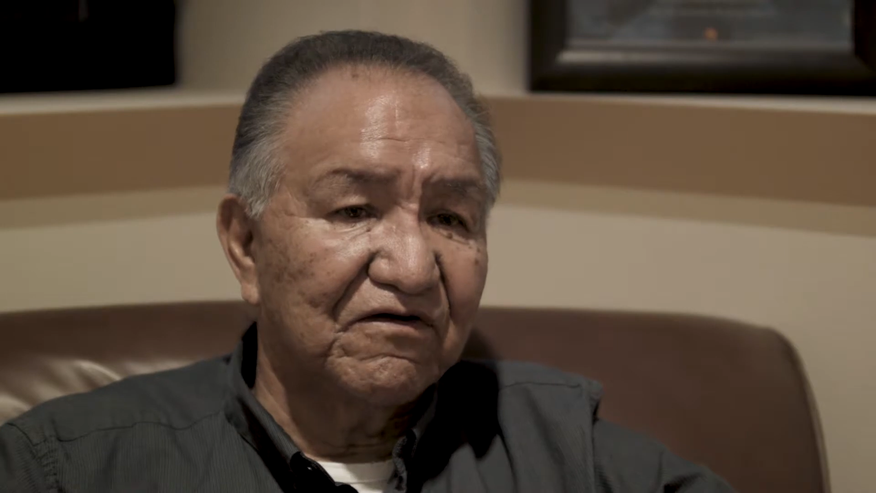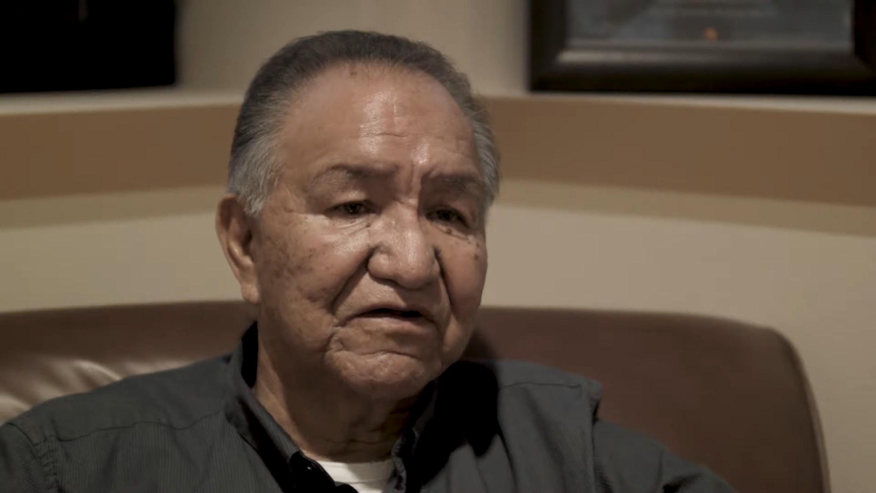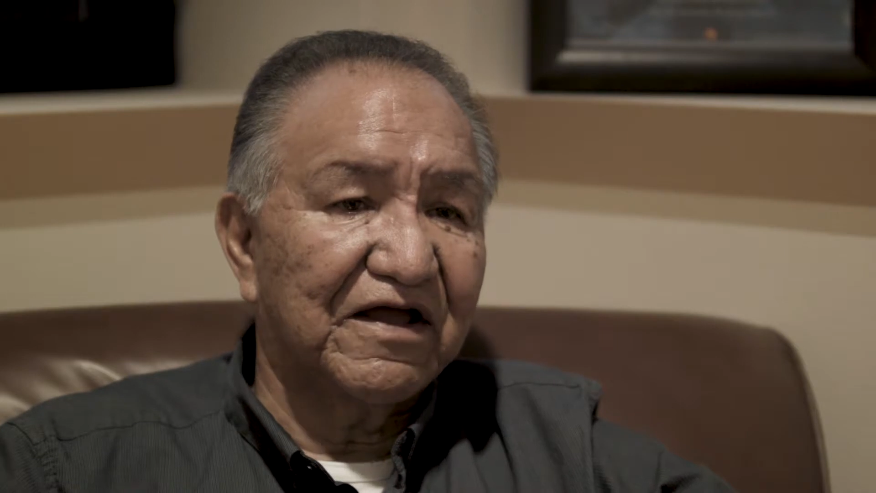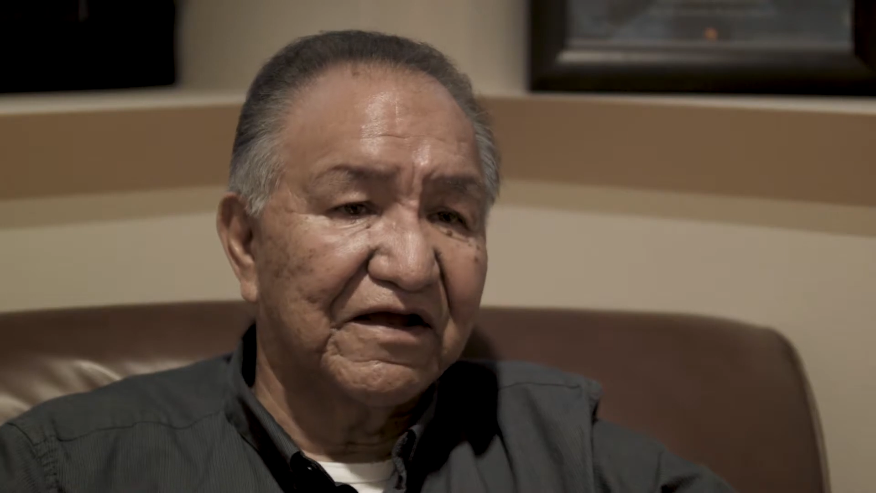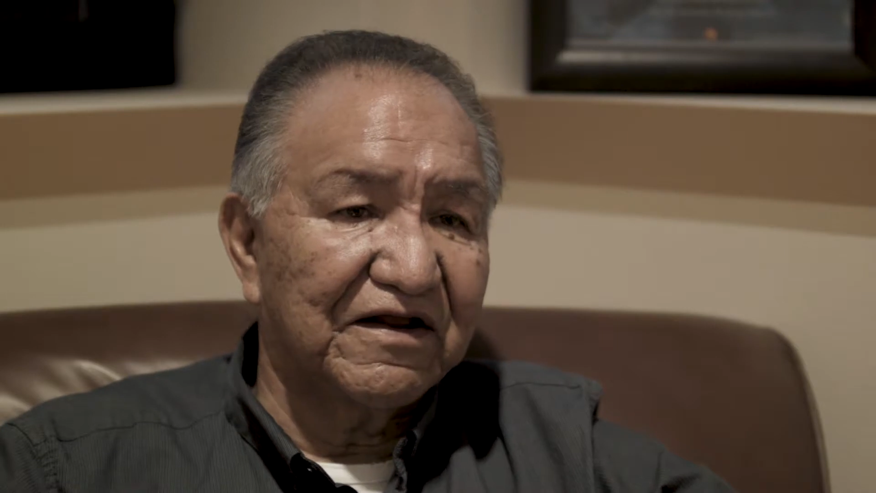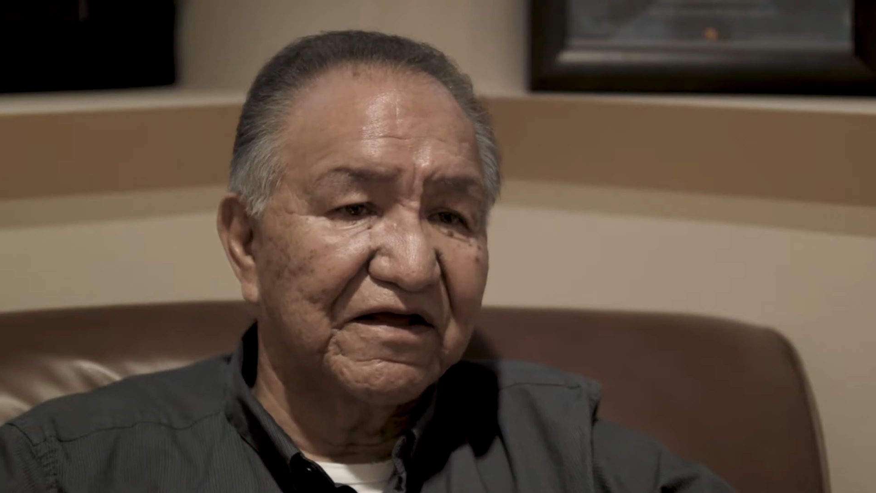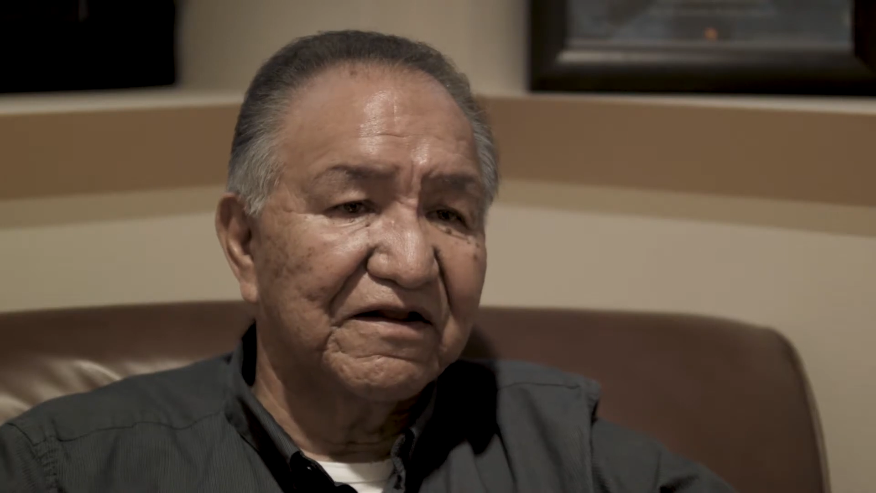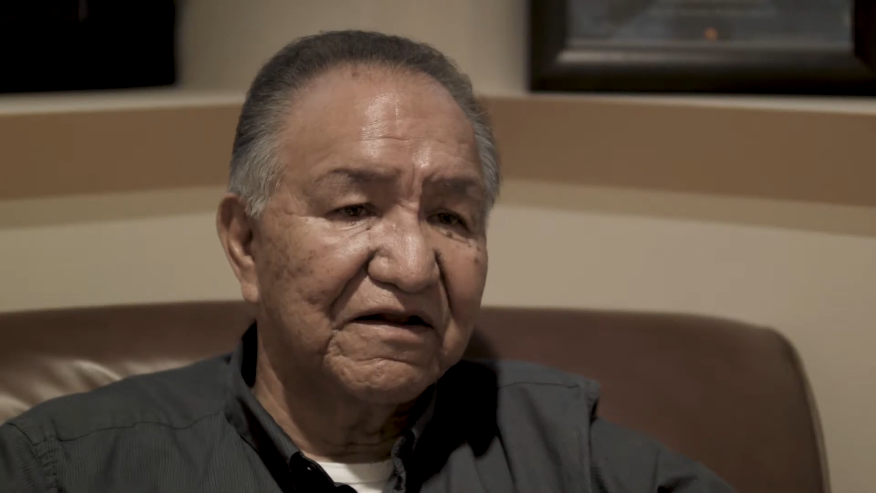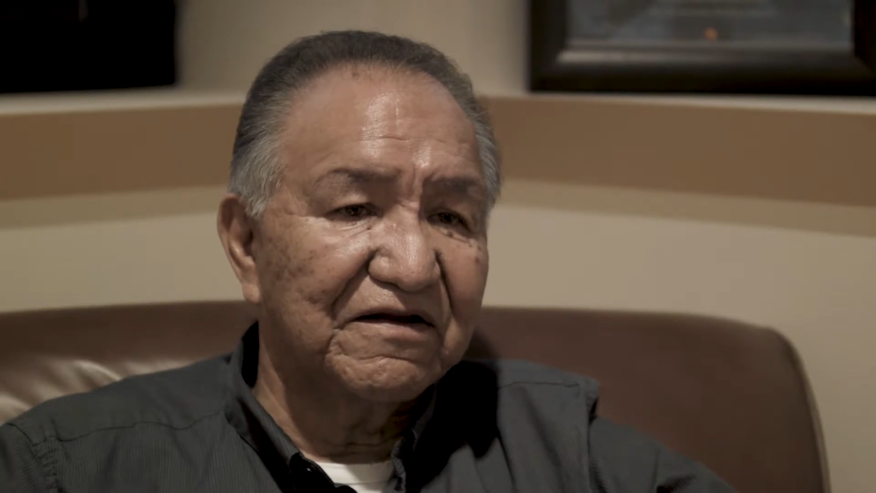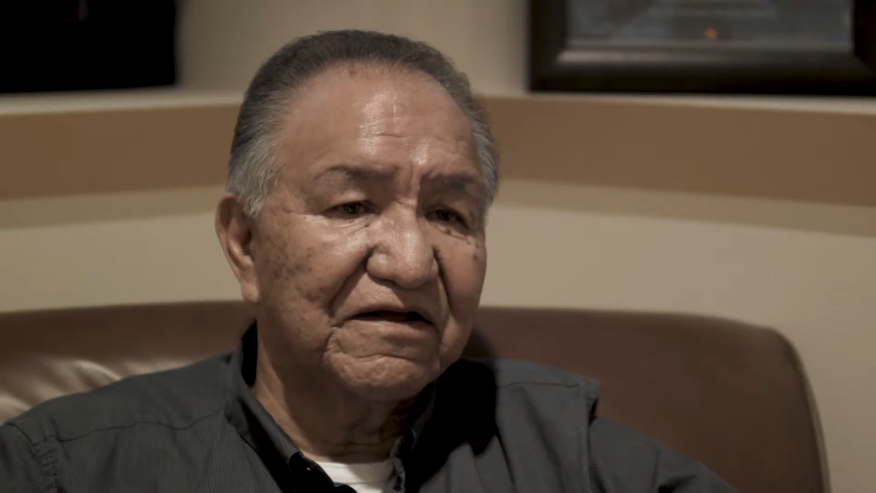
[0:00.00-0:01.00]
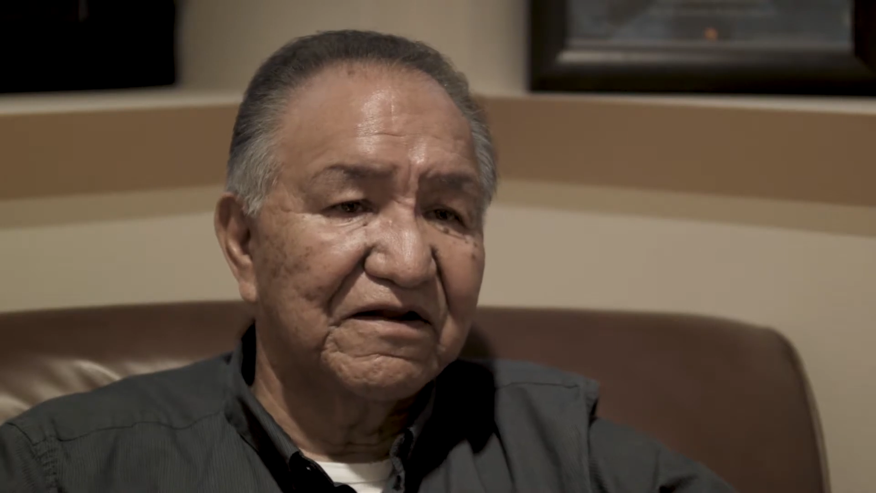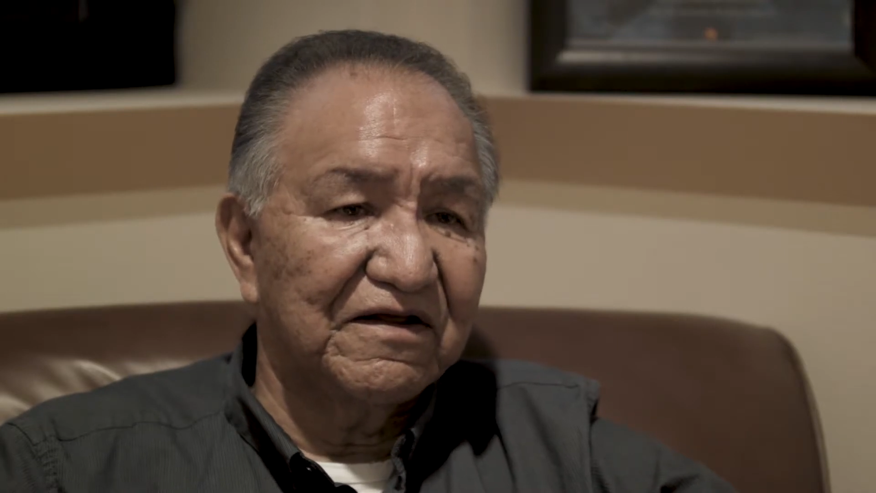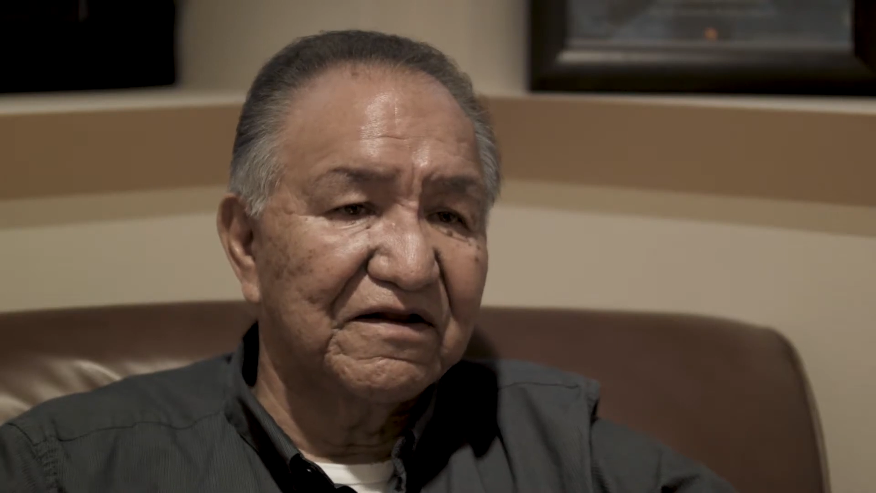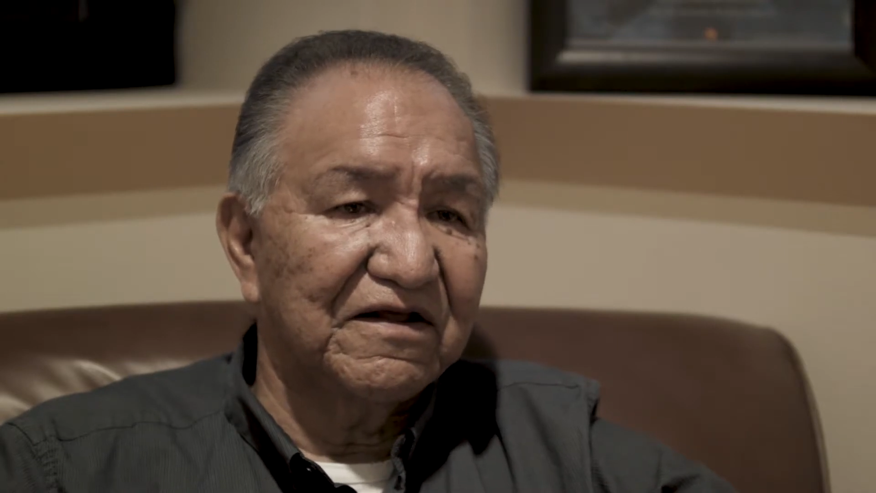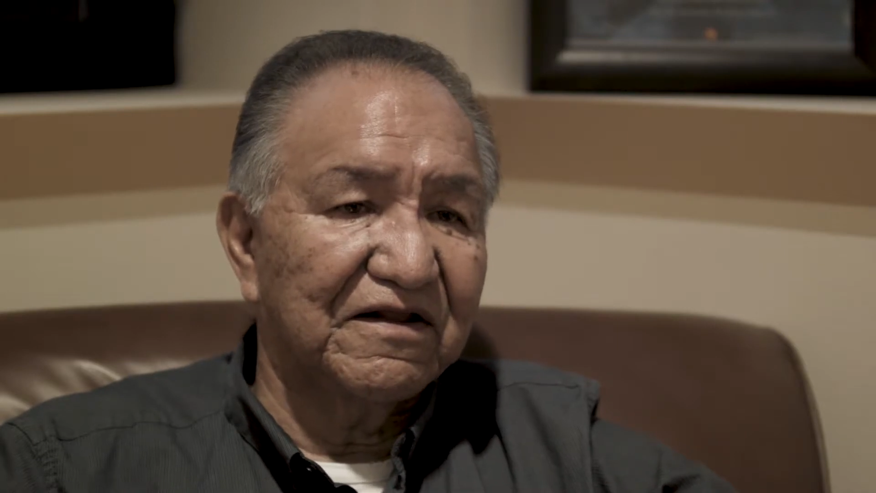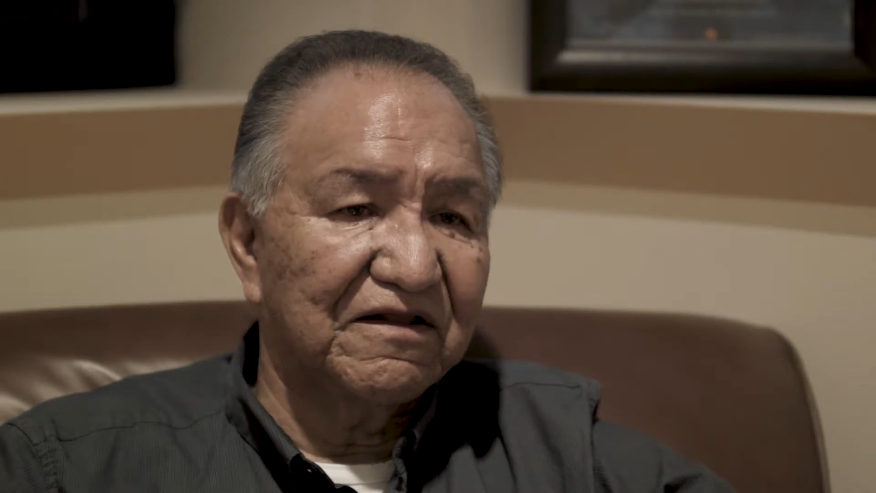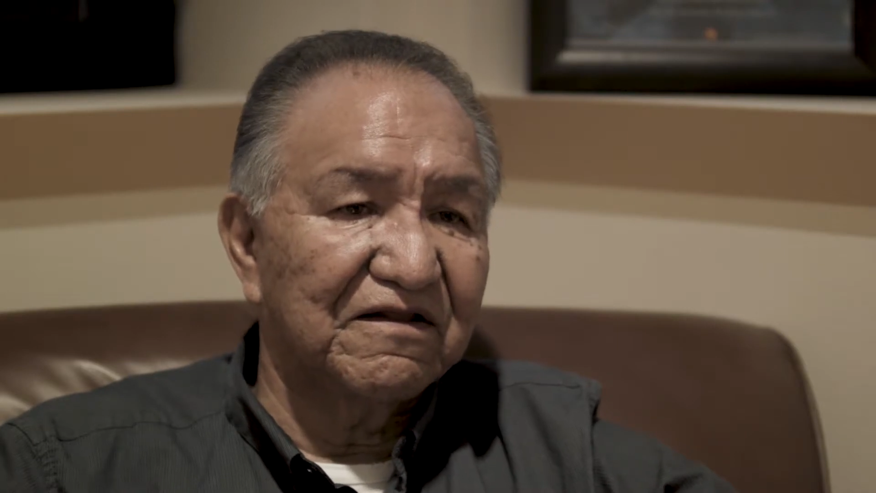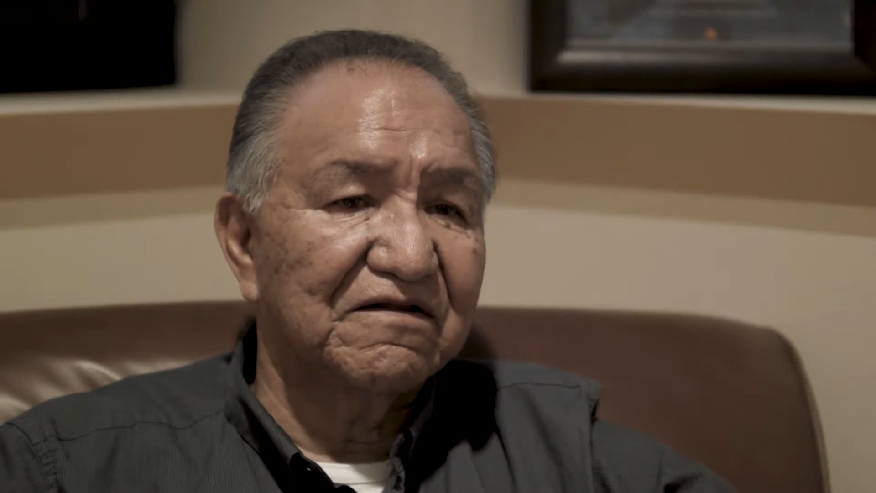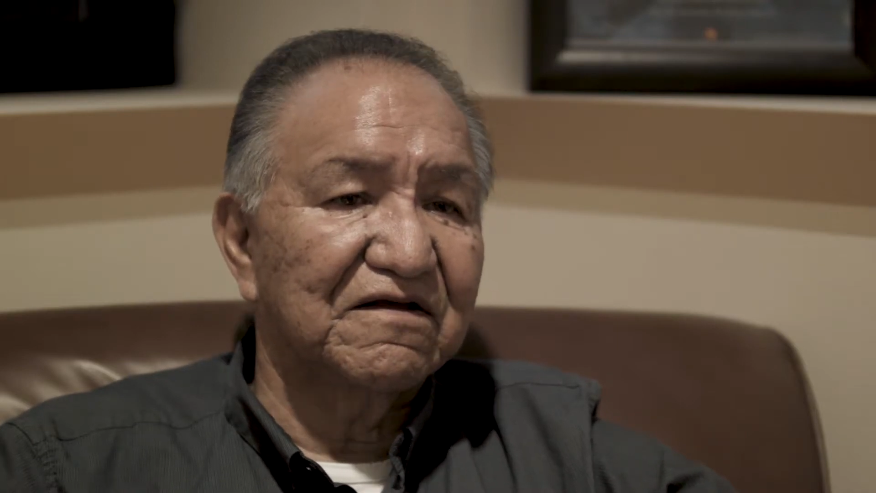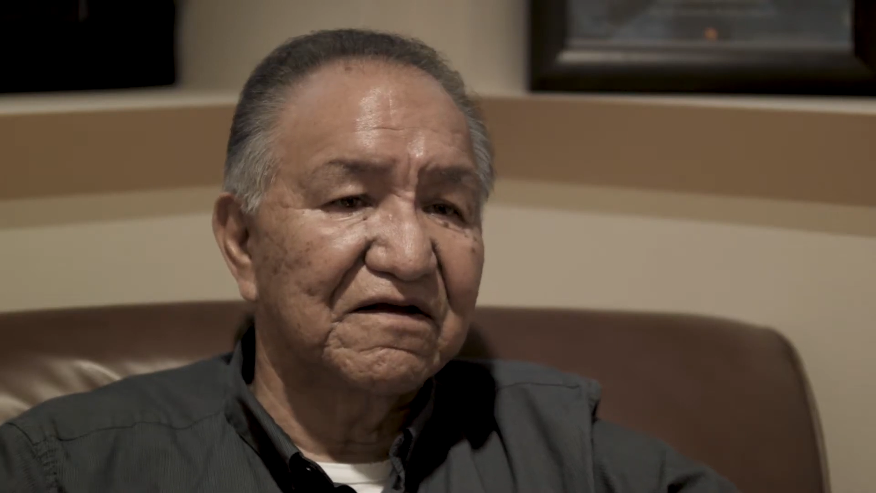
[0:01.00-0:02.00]
taking it
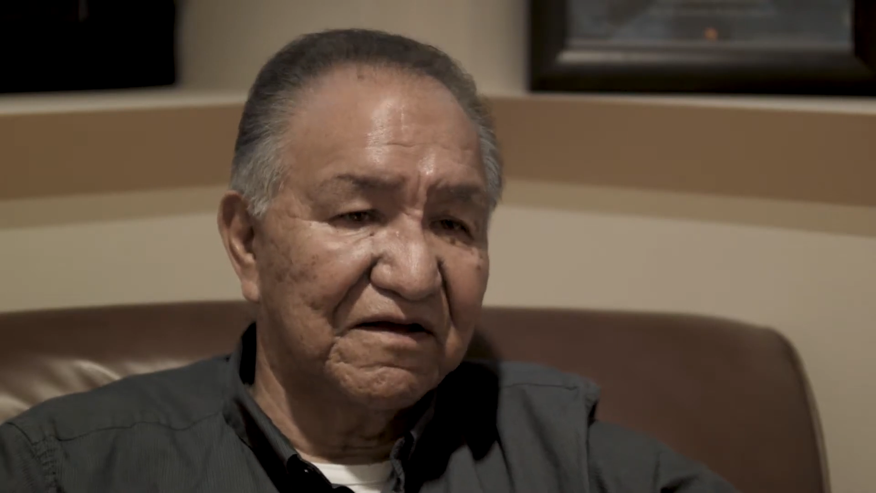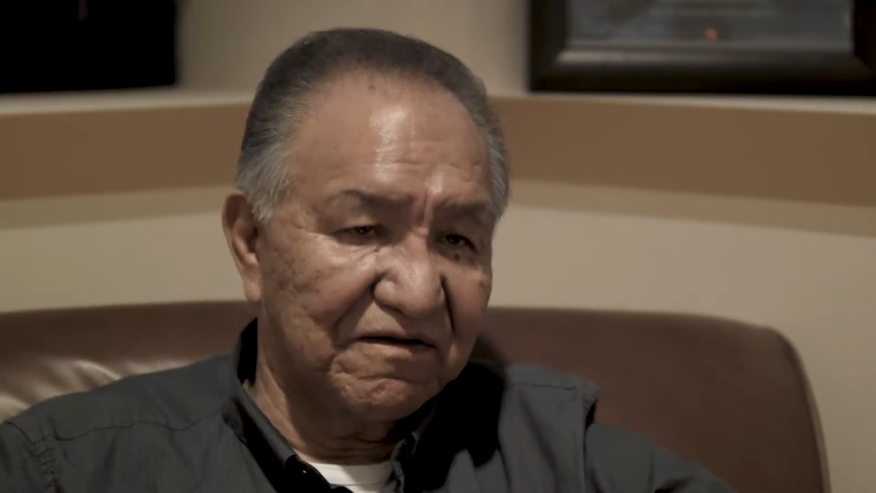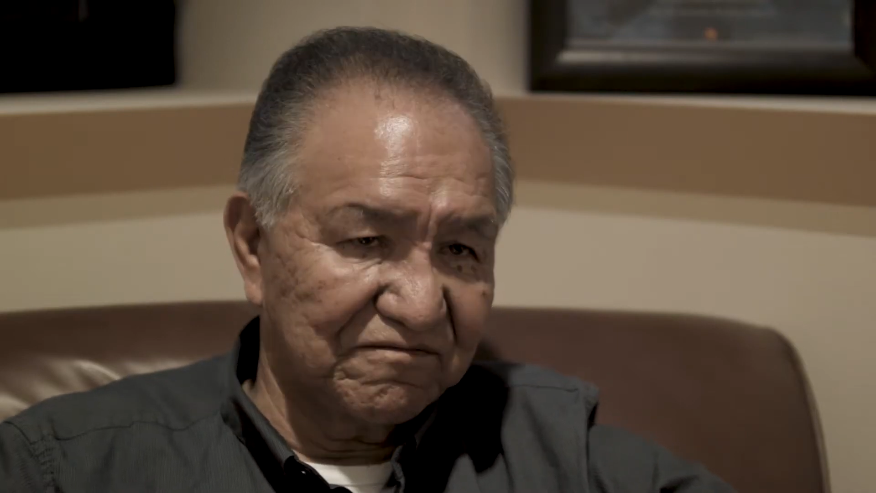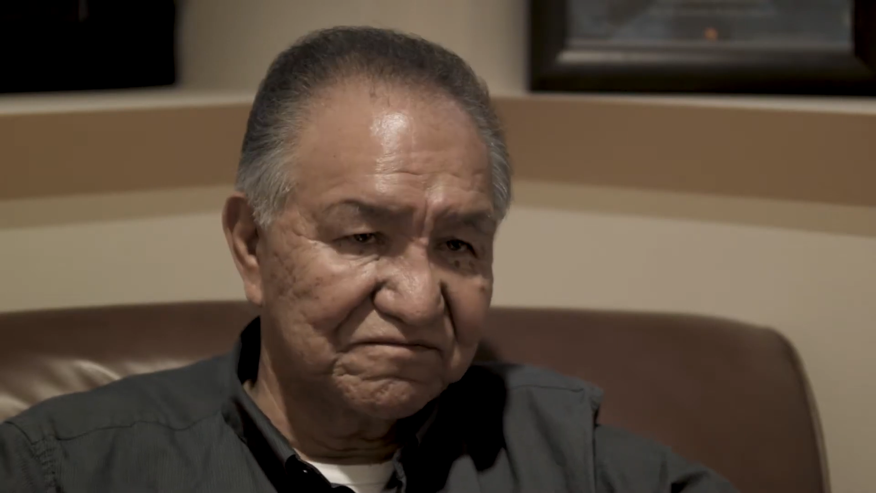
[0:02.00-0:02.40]
and